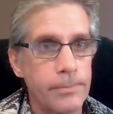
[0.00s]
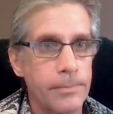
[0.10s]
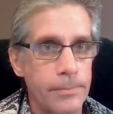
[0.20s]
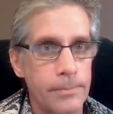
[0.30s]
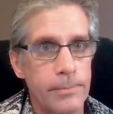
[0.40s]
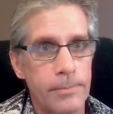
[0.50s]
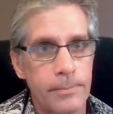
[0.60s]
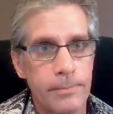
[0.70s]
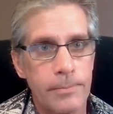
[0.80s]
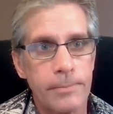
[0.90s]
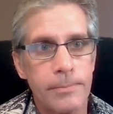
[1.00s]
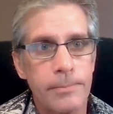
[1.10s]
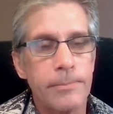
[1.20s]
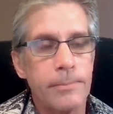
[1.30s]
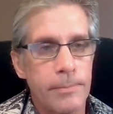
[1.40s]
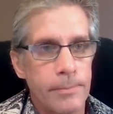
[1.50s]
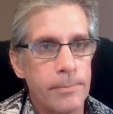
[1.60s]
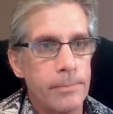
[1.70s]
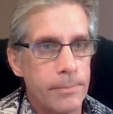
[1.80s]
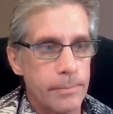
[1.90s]

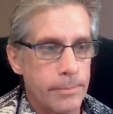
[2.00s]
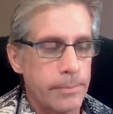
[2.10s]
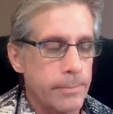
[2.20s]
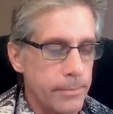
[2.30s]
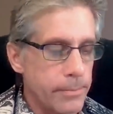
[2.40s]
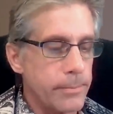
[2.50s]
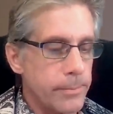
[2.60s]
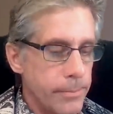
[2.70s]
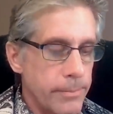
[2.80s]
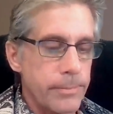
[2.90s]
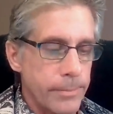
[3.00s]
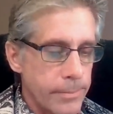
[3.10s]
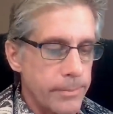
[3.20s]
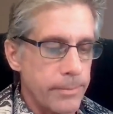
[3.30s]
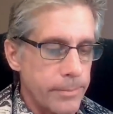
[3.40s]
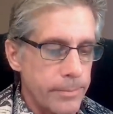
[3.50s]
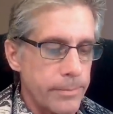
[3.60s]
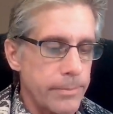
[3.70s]
(not speaking)